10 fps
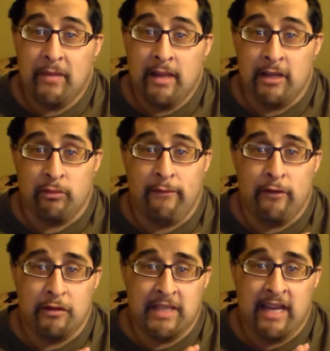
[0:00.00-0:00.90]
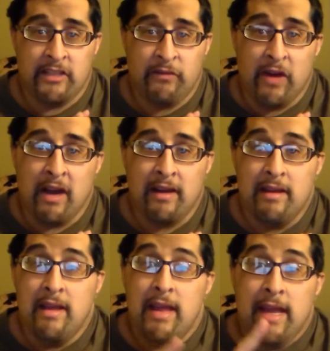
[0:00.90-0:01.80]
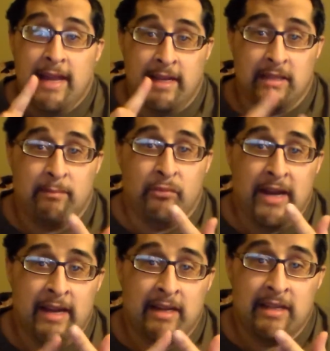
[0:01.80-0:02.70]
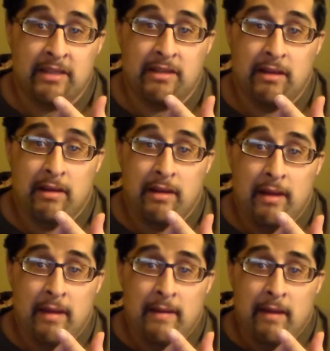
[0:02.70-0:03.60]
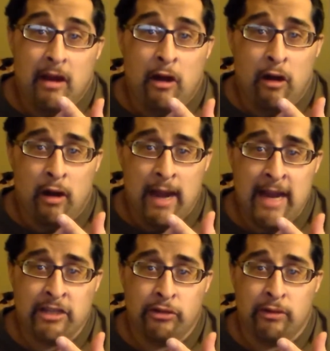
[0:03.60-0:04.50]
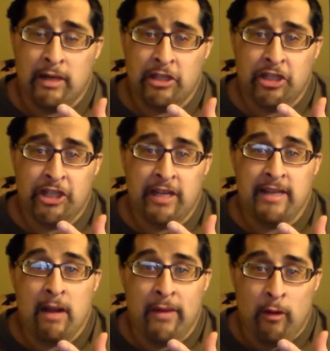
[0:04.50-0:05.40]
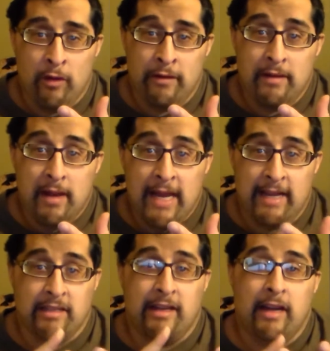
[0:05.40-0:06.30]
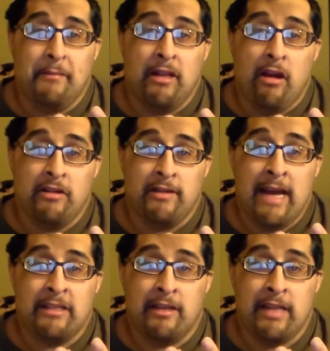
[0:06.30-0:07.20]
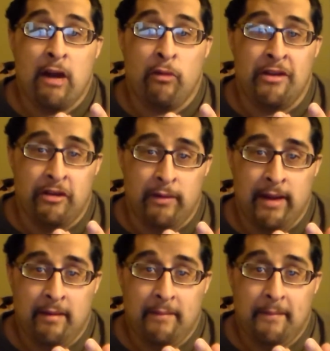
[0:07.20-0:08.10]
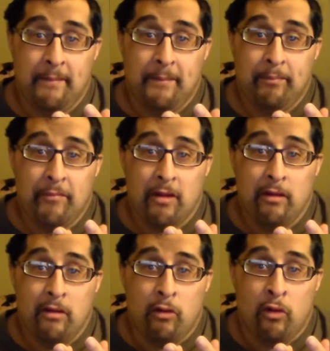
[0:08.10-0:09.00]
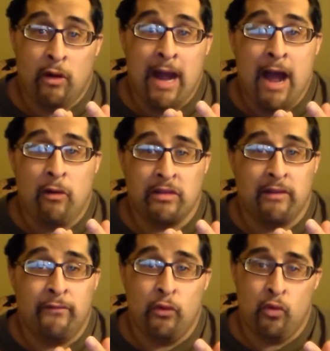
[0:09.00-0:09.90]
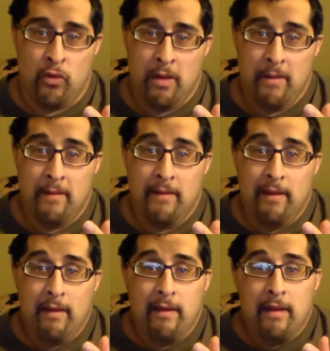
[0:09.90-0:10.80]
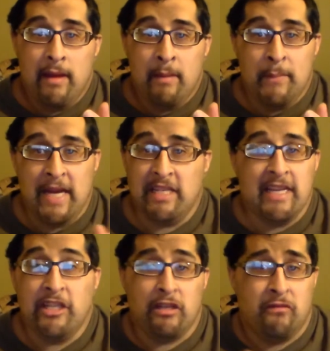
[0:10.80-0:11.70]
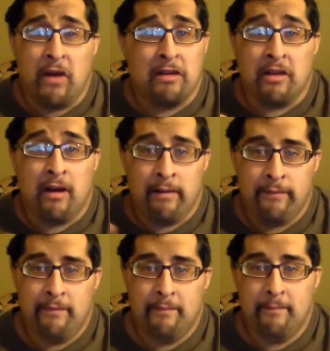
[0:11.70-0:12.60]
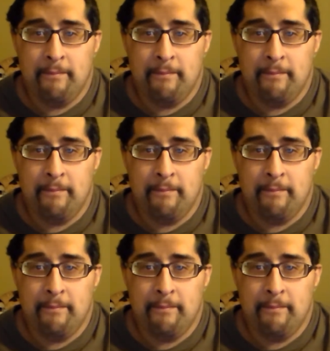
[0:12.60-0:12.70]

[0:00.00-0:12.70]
because we're thirsty as fuck. He doesn't bring us our extra shit that we ordered. He doesn't come along to ask us how we're doing. Or how is the food? Basically, just fucked off.